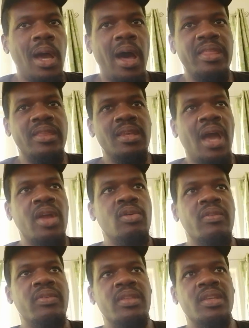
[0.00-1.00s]
I
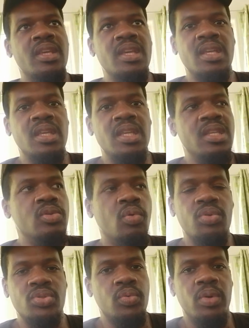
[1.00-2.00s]
don't even think he
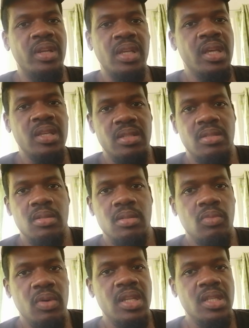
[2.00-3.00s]
knows where he is
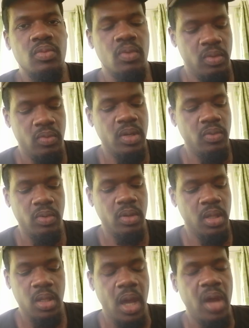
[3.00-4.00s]
when he's when
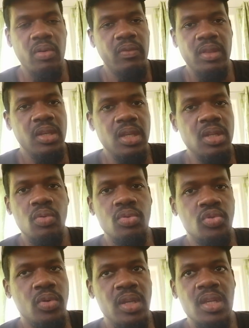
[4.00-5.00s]
I don't even think he
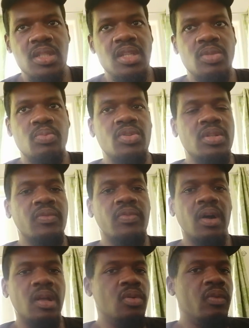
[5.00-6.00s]
knows where he is. This virgin
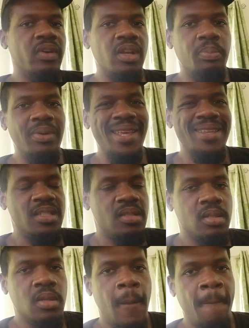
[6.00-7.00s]
falling over the
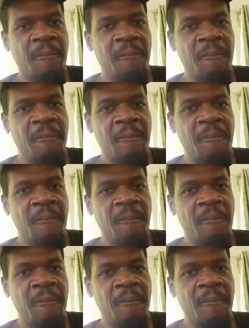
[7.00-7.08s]
place.